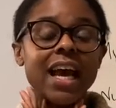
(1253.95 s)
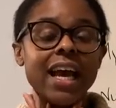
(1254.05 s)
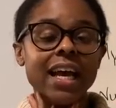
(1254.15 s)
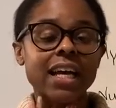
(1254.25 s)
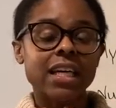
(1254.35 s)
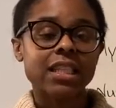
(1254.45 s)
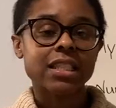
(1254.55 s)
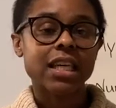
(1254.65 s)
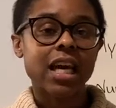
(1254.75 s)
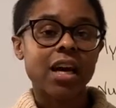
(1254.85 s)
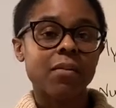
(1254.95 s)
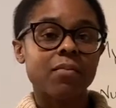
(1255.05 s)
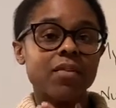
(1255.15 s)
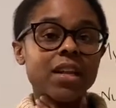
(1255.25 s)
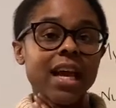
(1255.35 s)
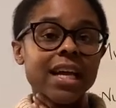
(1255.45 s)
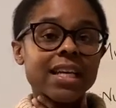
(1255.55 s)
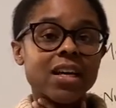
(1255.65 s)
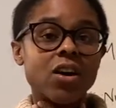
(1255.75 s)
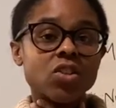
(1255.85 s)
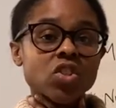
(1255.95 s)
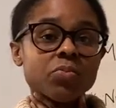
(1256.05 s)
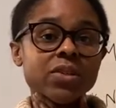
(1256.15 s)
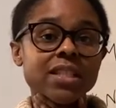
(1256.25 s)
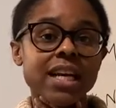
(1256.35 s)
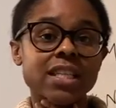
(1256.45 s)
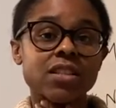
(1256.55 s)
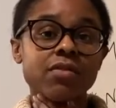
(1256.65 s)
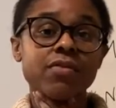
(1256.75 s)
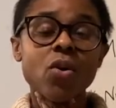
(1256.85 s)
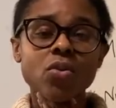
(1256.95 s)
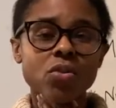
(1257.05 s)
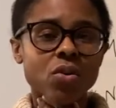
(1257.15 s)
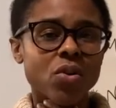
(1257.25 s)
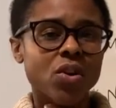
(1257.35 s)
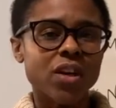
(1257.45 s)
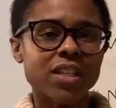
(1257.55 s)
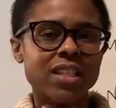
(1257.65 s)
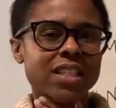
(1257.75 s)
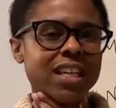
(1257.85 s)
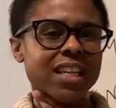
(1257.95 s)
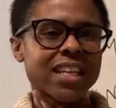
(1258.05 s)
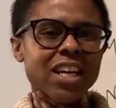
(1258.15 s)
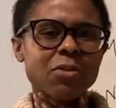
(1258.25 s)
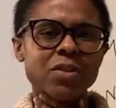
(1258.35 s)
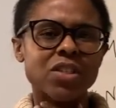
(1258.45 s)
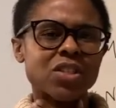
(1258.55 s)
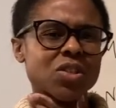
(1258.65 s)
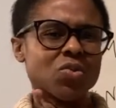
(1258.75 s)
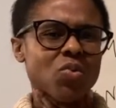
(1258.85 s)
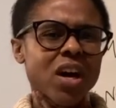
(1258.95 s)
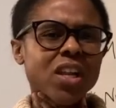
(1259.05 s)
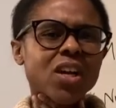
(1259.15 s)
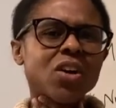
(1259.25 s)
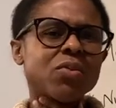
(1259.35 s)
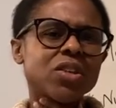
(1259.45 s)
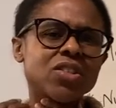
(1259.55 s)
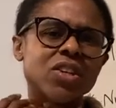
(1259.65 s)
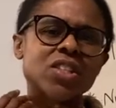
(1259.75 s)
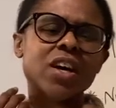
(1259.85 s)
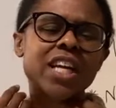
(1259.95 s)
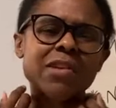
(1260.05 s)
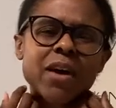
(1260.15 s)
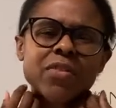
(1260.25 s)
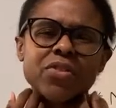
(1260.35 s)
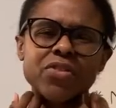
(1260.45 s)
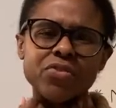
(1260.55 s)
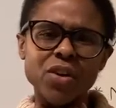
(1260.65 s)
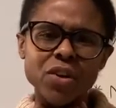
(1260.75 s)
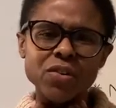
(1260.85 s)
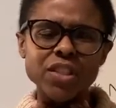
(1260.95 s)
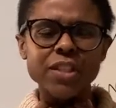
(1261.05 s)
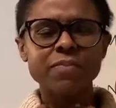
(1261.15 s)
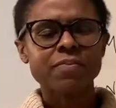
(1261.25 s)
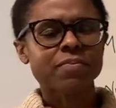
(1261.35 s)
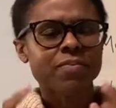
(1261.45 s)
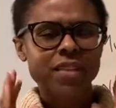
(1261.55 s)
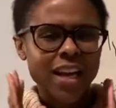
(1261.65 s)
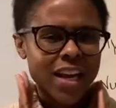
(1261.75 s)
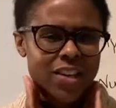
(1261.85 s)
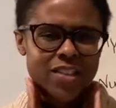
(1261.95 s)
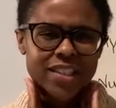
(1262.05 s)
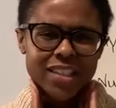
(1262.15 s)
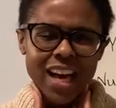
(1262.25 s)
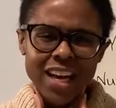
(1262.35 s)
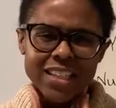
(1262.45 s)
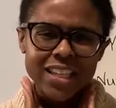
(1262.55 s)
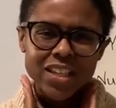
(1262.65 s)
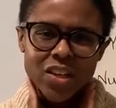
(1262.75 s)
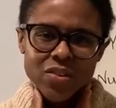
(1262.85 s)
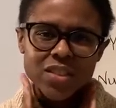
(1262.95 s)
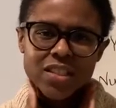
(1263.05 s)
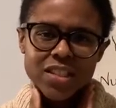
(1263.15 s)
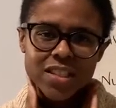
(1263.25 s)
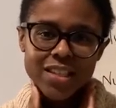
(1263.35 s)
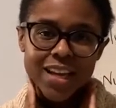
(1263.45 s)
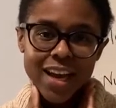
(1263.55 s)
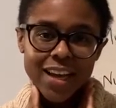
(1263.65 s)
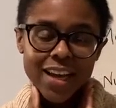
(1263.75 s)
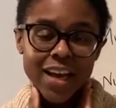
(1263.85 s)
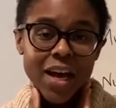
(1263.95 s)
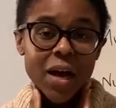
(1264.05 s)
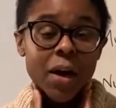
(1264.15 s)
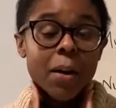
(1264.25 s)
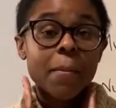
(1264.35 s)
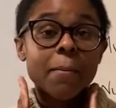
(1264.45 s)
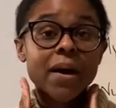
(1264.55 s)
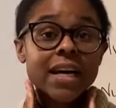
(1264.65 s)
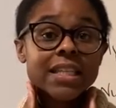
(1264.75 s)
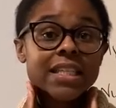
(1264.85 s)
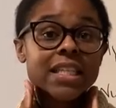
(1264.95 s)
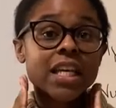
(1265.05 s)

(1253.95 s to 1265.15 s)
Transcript: And um, the neck also protects the vocal cords and, and helps us to swallow when you start talking about the throat. And there's a lot that goes into the neck. But